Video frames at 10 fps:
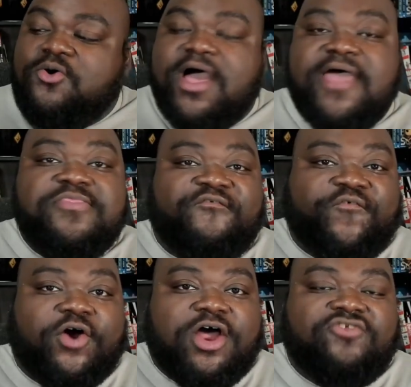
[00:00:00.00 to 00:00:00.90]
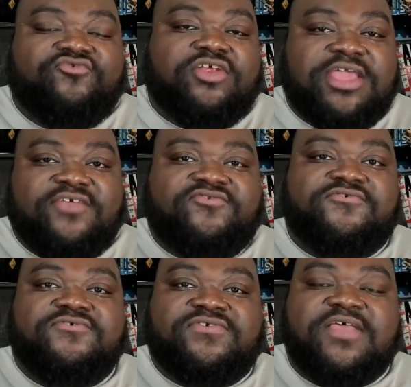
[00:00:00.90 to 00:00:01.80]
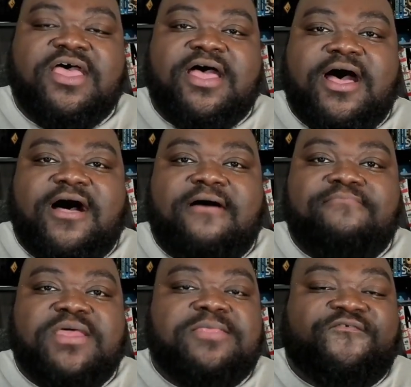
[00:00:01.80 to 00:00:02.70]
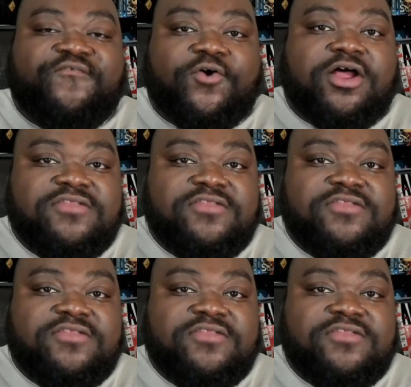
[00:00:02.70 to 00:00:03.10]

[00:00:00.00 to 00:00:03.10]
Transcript: in the 400 issues, in the